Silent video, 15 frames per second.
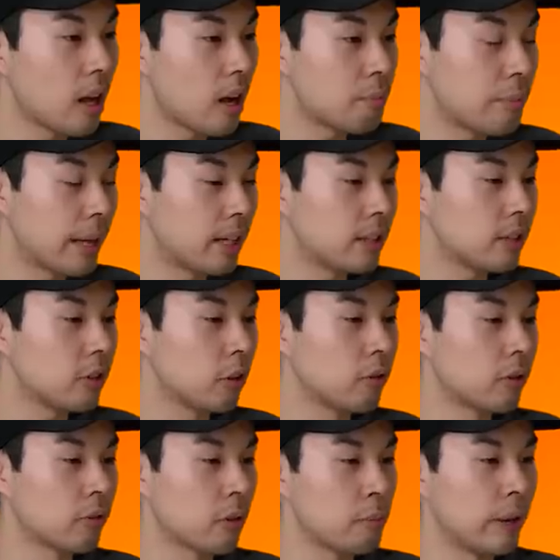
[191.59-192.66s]
A painted
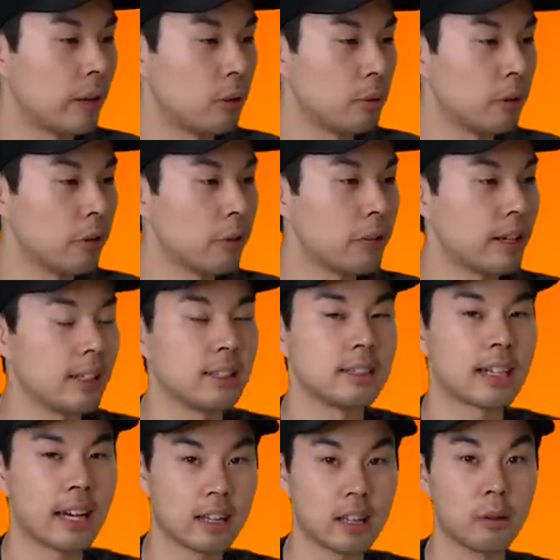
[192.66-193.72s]
over Rebel Bow,
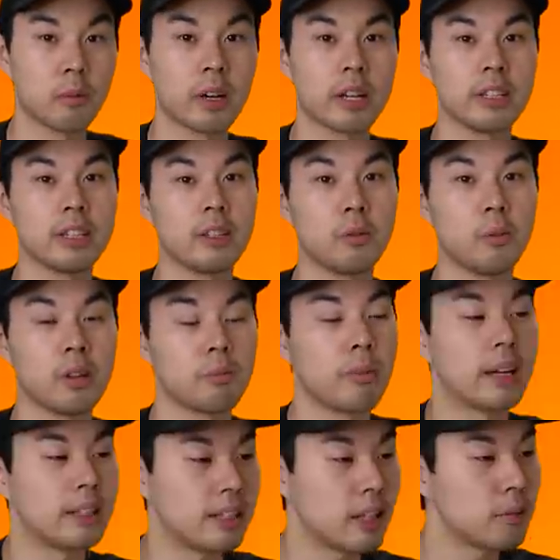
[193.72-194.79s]
exactly what I did with
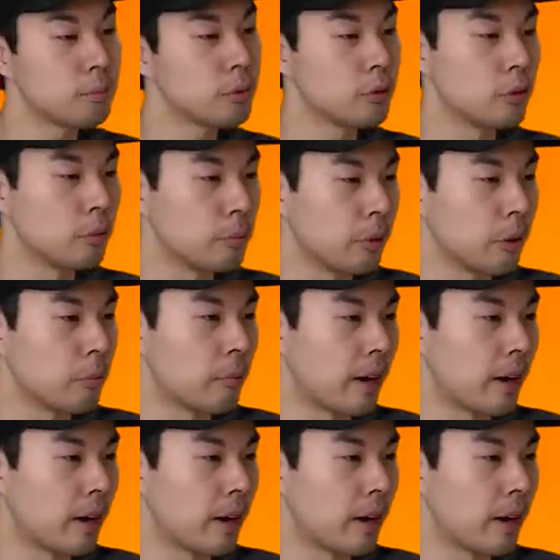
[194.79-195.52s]
my Deadpool bow